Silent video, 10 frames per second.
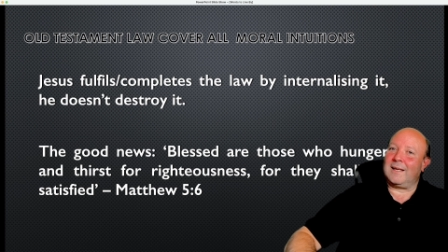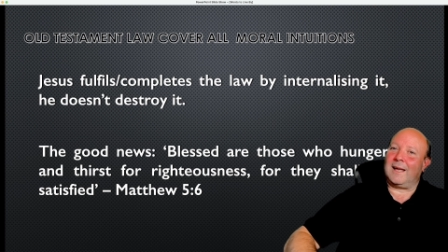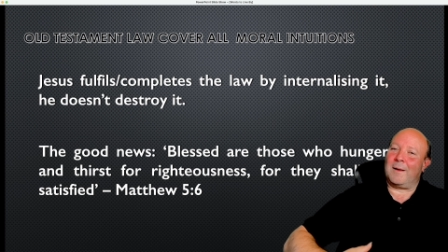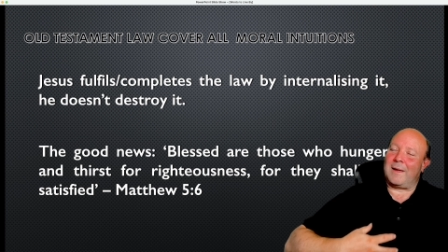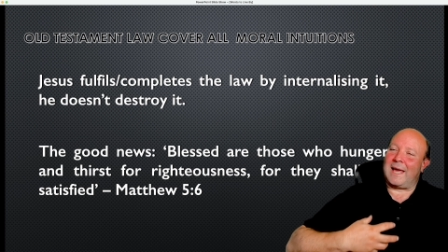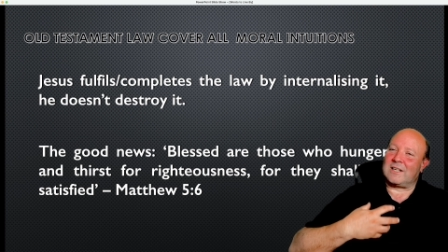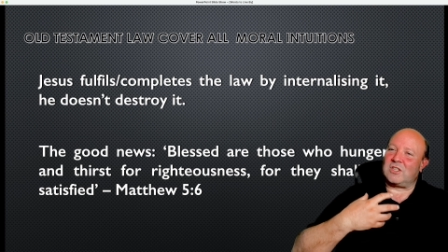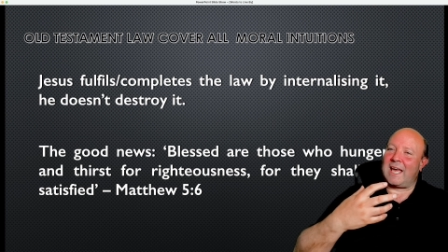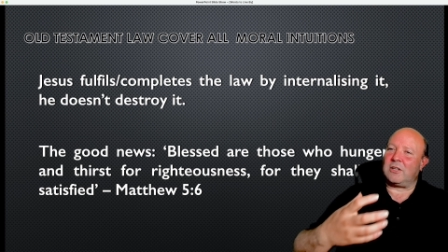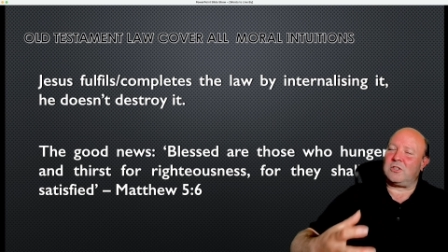
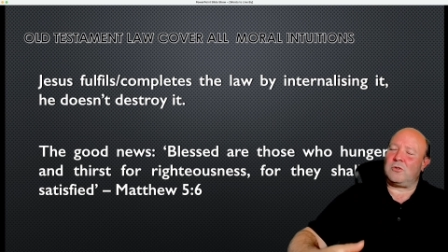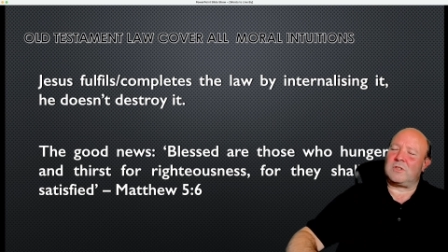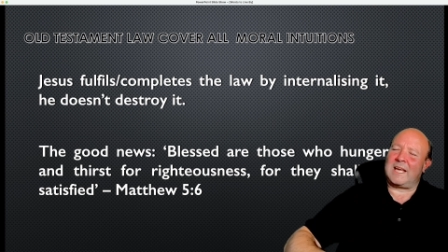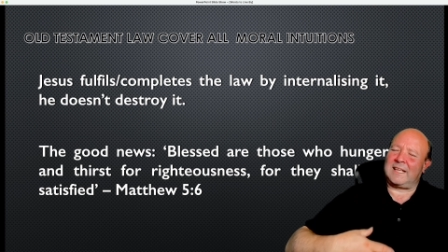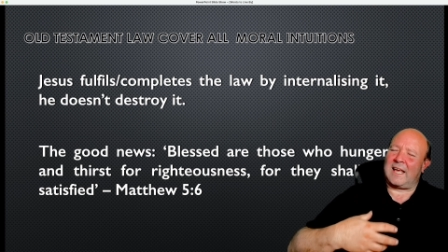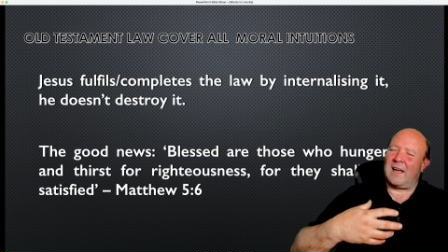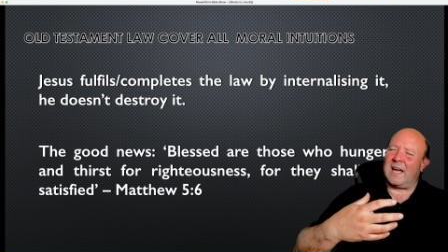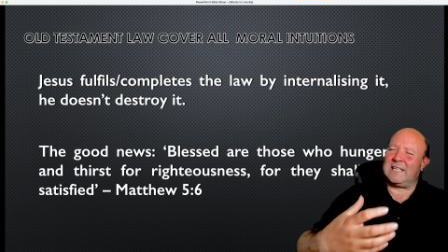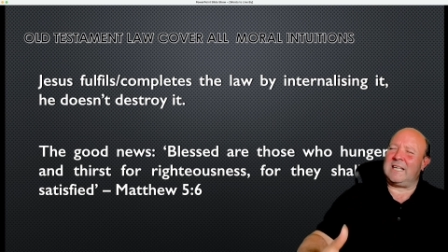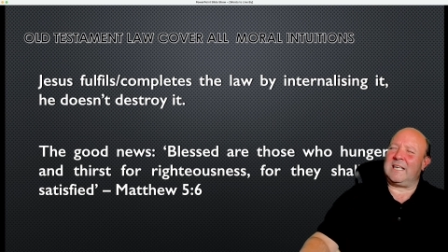Actually, how do you take that
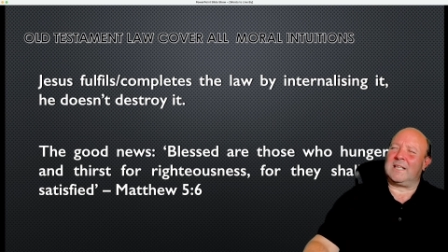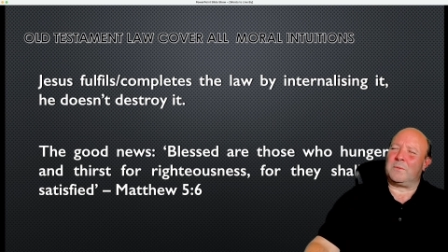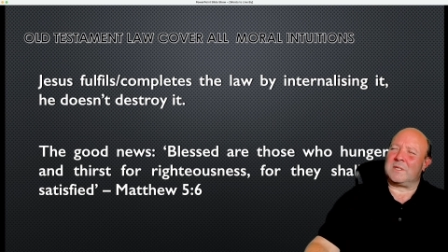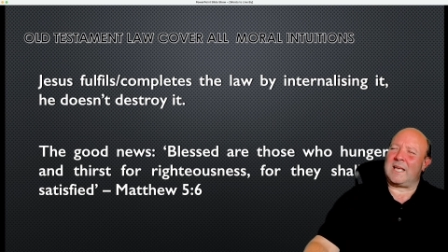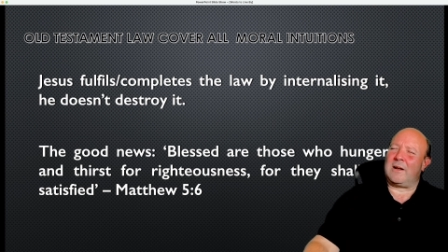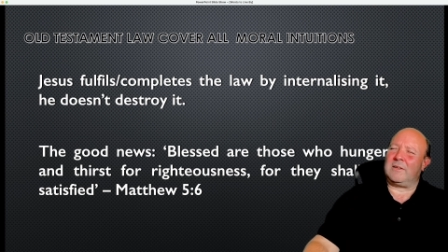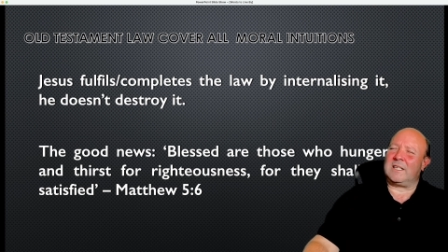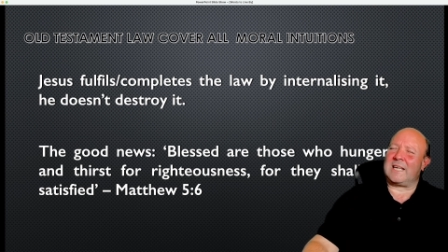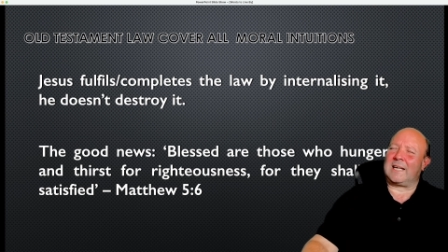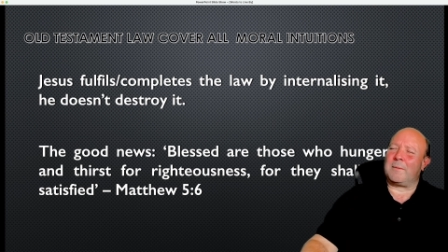idea that was there in the
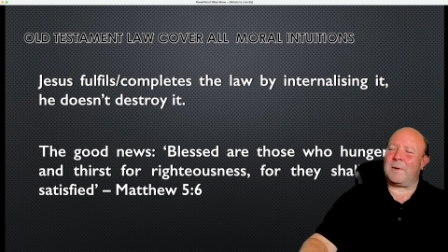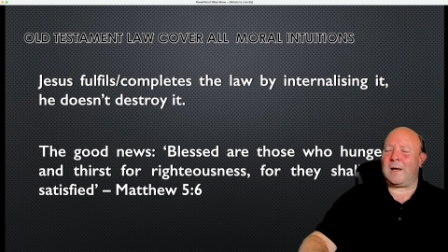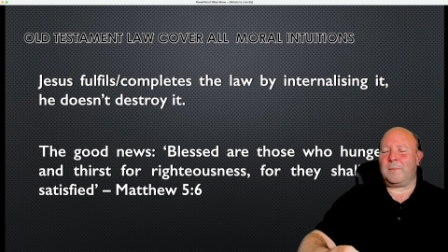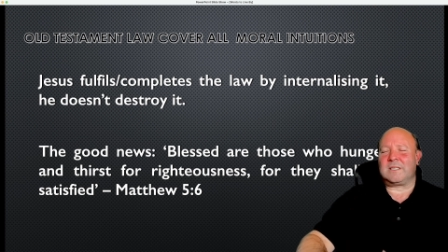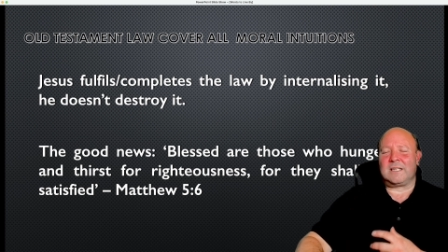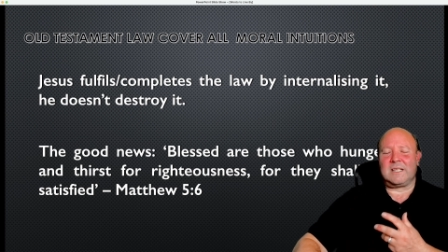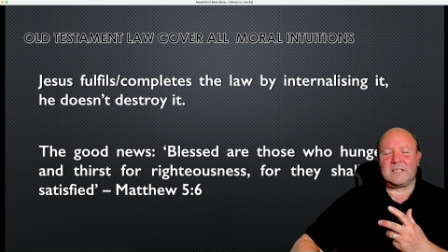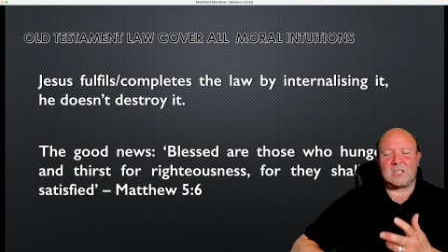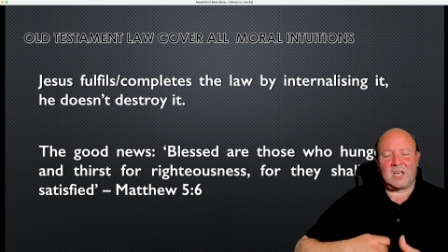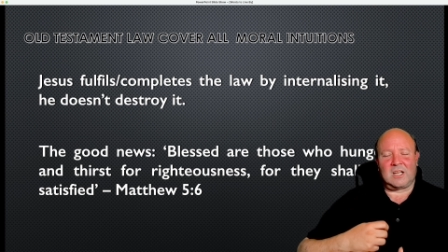Ten Commandments and
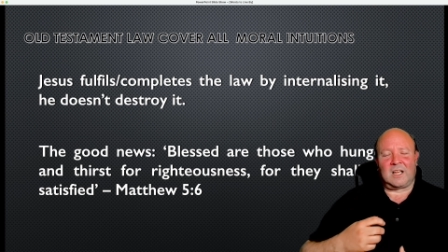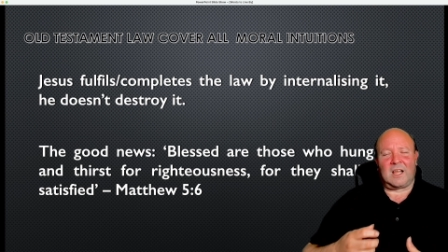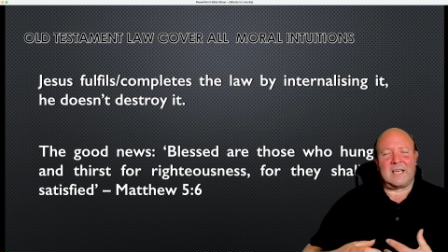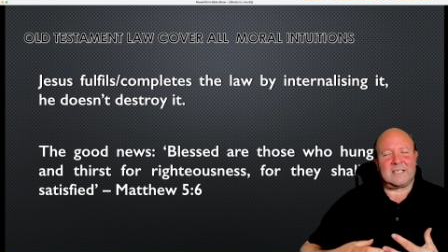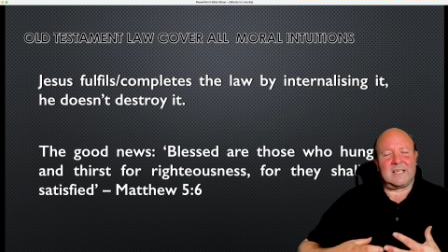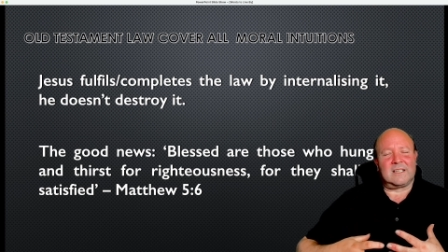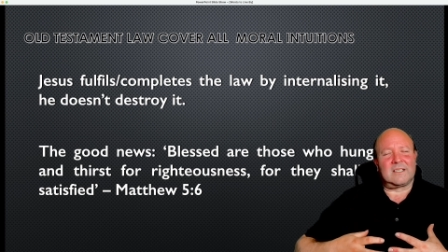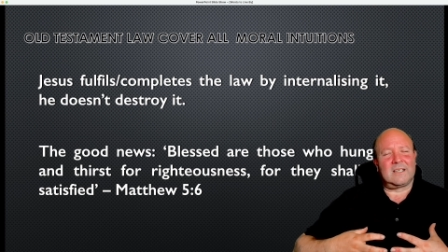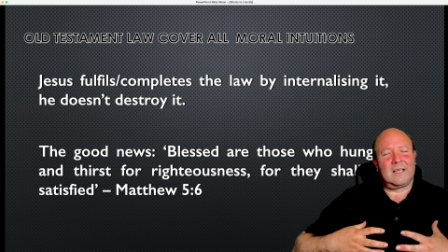internalize it